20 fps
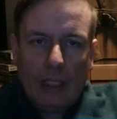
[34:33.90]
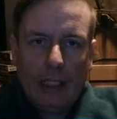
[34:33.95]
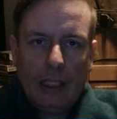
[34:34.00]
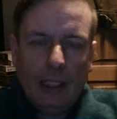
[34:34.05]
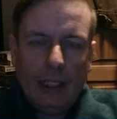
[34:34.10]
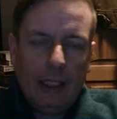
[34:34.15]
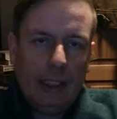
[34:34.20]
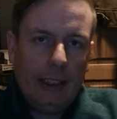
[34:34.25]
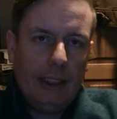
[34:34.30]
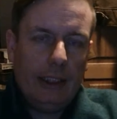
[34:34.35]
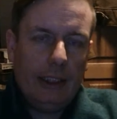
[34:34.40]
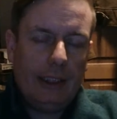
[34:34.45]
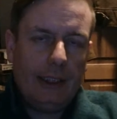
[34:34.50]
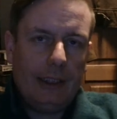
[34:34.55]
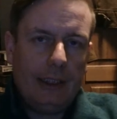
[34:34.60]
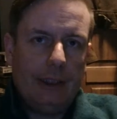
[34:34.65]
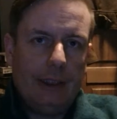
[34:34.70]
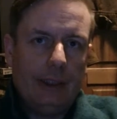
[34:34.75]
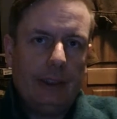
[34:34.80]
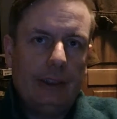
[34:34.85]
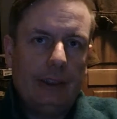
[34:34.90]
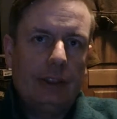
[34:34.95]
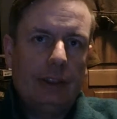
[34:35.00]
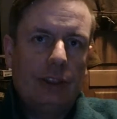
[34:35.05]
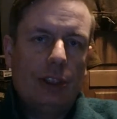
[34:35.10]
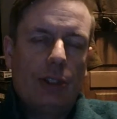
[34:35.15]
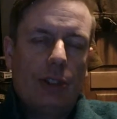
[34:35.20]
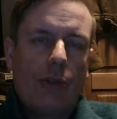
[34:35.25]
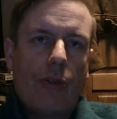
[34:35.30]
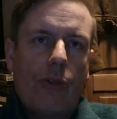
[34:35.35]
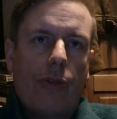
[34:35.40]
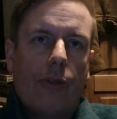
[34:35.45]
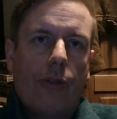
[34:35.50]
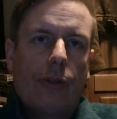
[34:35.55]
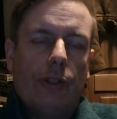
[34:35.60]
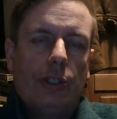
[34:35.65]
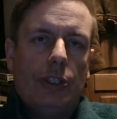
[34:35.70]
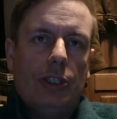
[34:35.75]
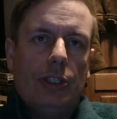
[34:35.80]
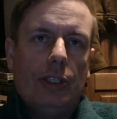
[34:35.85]
the
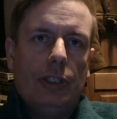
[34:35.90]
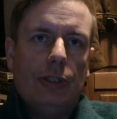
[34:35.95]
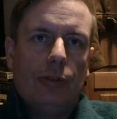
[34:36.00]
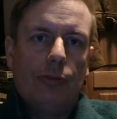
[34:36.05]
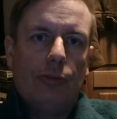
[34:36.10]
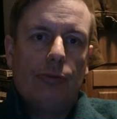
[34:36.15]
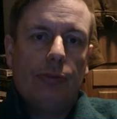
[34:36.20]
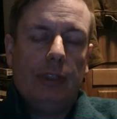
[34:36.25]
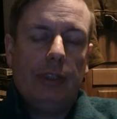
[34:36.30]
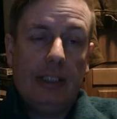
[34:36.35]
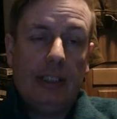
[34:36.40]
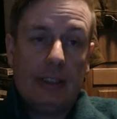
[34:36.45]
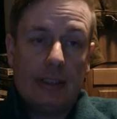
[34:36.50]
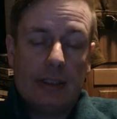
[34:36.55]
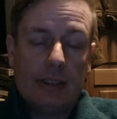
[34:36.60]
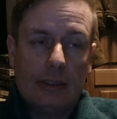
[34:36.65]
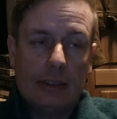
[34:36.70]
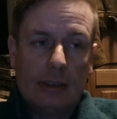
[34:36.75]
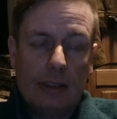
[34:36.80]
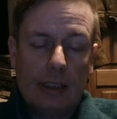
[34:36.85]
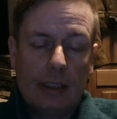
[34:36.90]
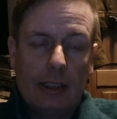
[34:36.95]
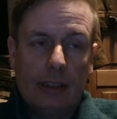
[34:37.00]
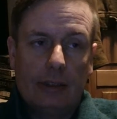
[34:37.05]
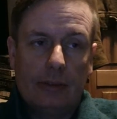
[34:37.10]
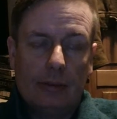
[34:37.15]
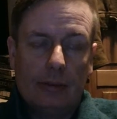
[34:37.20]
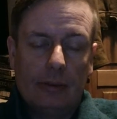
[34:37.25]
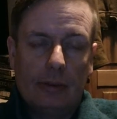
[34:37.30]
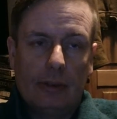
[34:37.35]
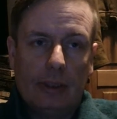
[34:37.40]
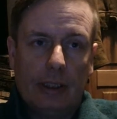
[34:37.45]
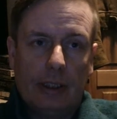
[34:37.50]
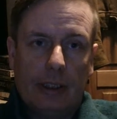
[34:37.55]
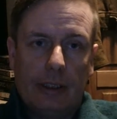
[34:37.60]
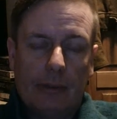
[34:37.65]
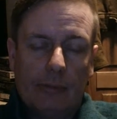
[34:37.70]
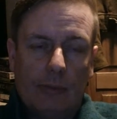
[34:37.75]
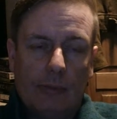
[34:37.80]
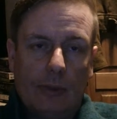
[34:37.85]
reason that I don't like
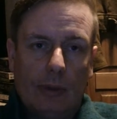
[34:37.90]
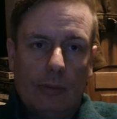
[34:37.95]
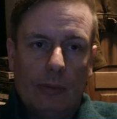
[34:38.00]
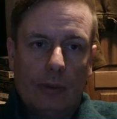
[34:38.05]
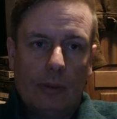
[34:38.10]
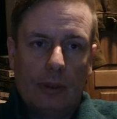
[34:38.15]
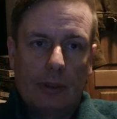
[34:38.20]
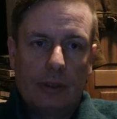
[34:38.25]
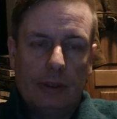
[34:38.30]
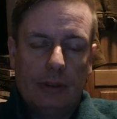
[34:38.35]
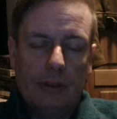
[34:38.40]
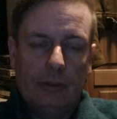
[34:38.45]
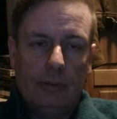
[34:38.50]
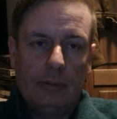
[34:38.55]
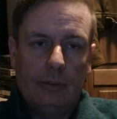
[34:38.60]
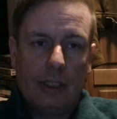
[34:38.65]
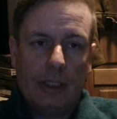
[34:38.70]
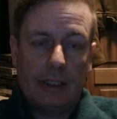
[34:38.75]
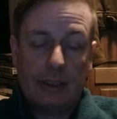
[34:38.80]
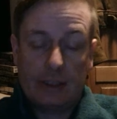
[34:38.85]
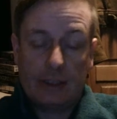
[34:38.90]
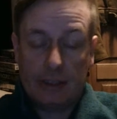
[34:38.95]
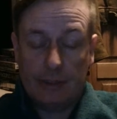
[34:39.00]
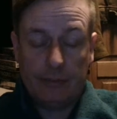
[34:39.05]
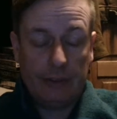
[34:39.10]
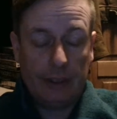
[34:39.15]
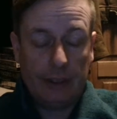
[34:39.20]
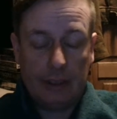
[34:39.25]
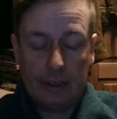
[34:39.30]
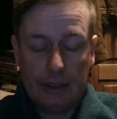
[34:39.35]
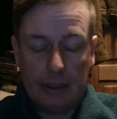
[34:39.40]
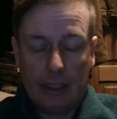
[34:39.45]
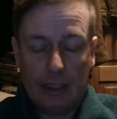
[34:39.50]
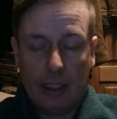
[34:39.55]
World War II excavated